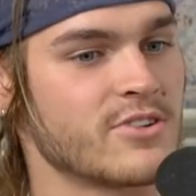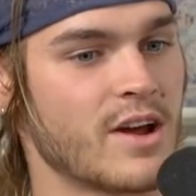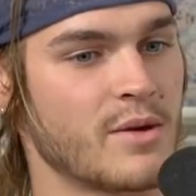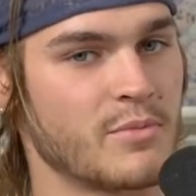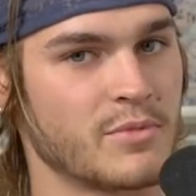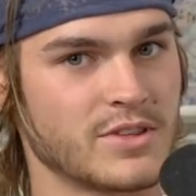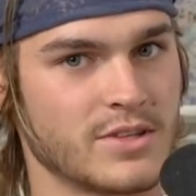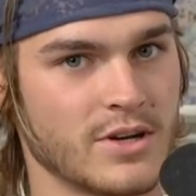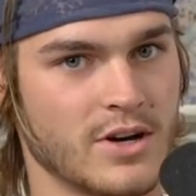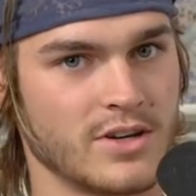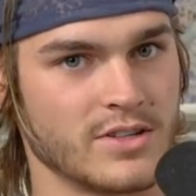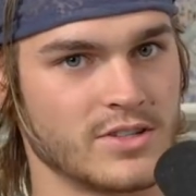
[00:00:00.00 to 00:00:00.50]

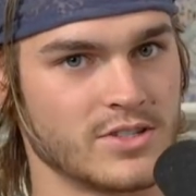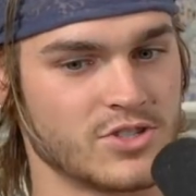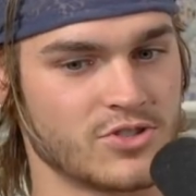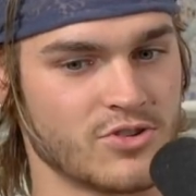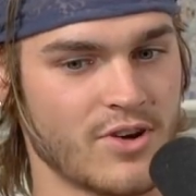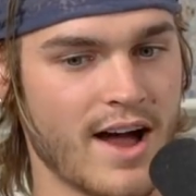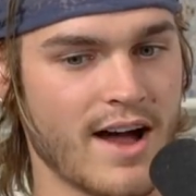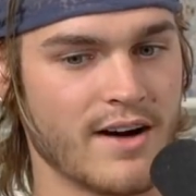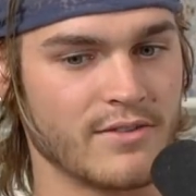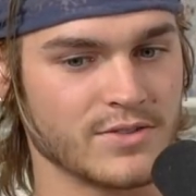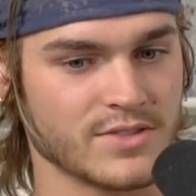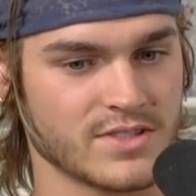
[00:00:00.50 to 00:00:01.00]
with all this
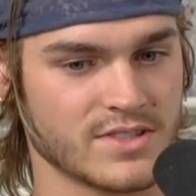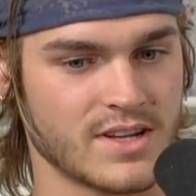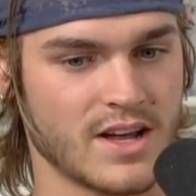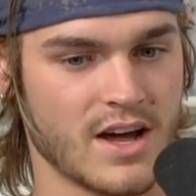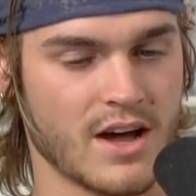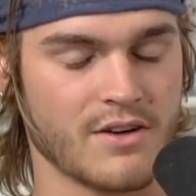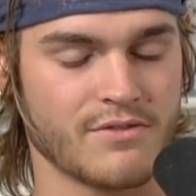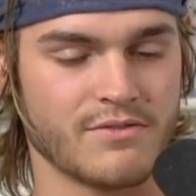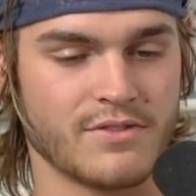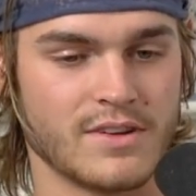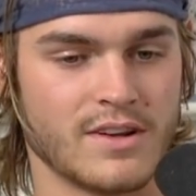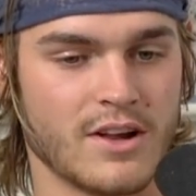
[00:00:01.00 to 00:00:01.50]
travel
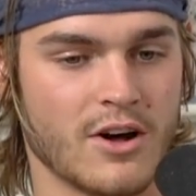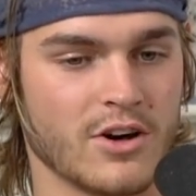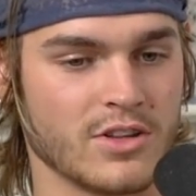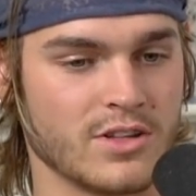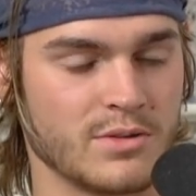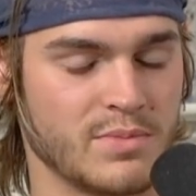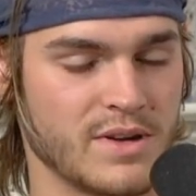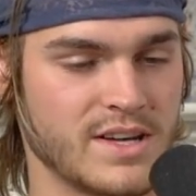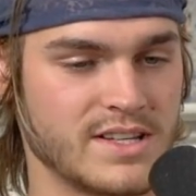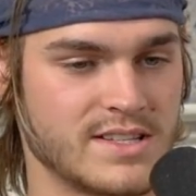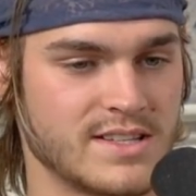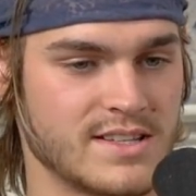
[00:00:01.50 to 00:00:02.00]
stuff and all the
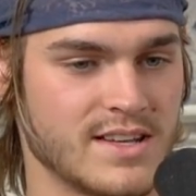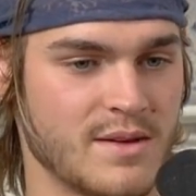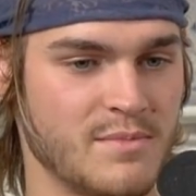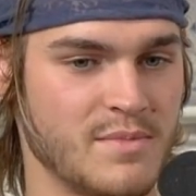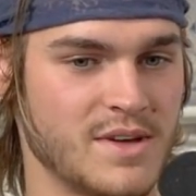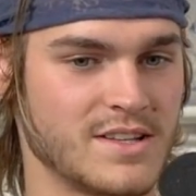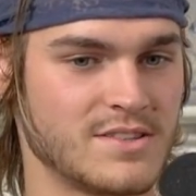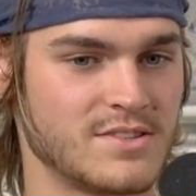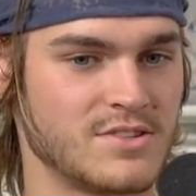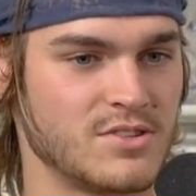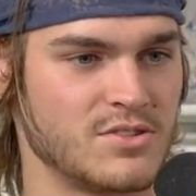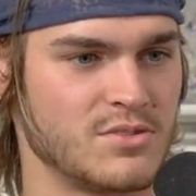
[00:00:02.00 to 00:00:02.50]
places I've
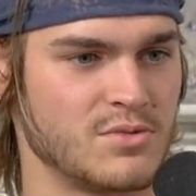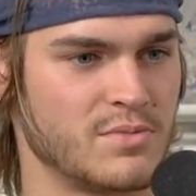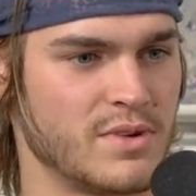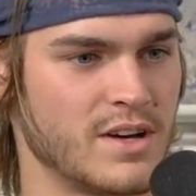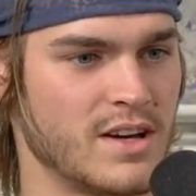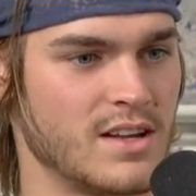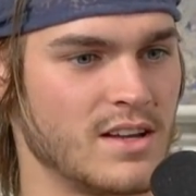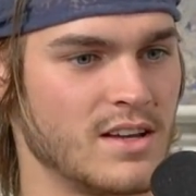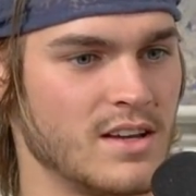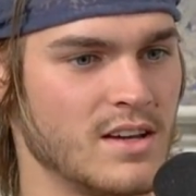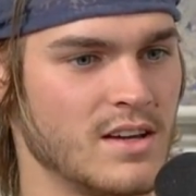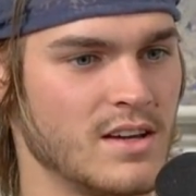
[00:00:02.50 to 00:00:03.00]
been to,
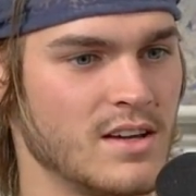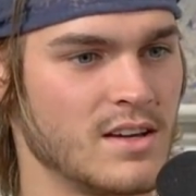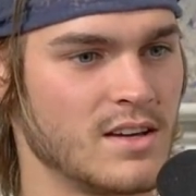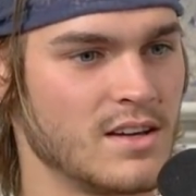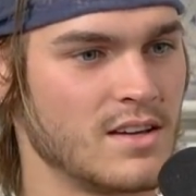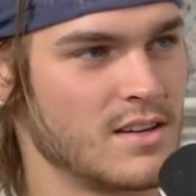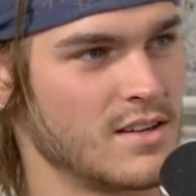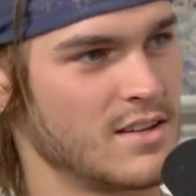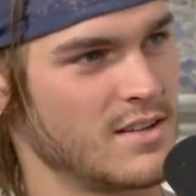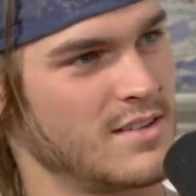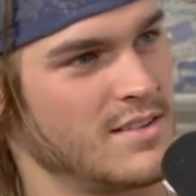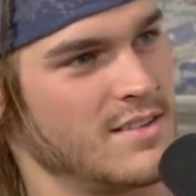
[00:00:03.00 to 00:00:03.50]
but
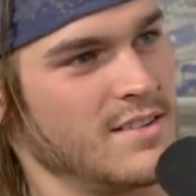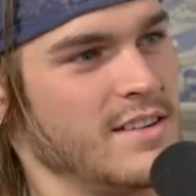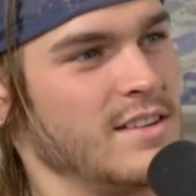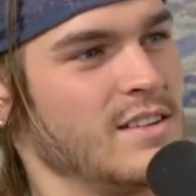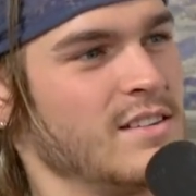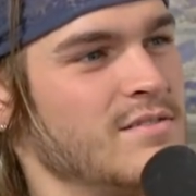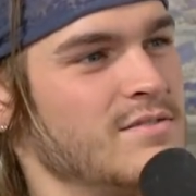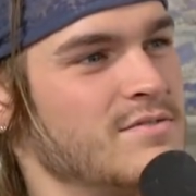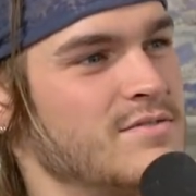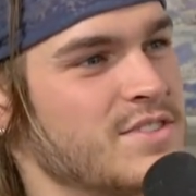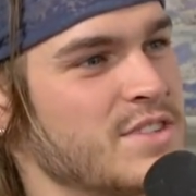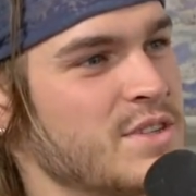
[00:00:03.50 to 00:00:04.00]
he
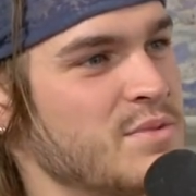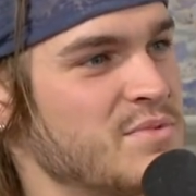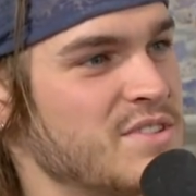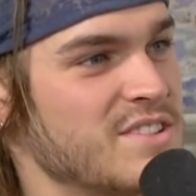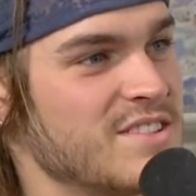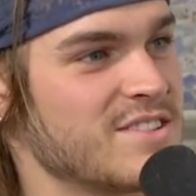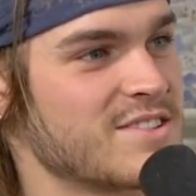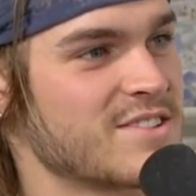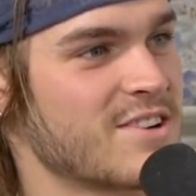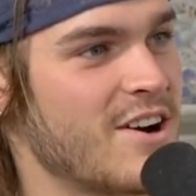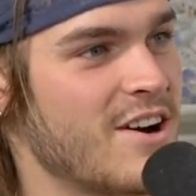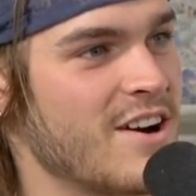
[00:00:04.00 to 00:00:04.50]
sleeps in
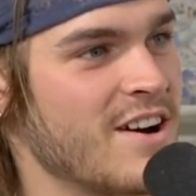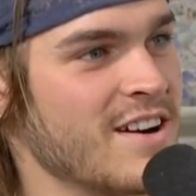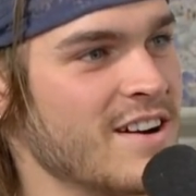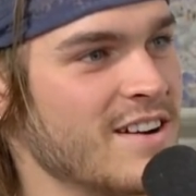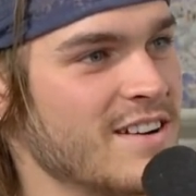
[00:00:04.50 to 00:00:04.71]
his car.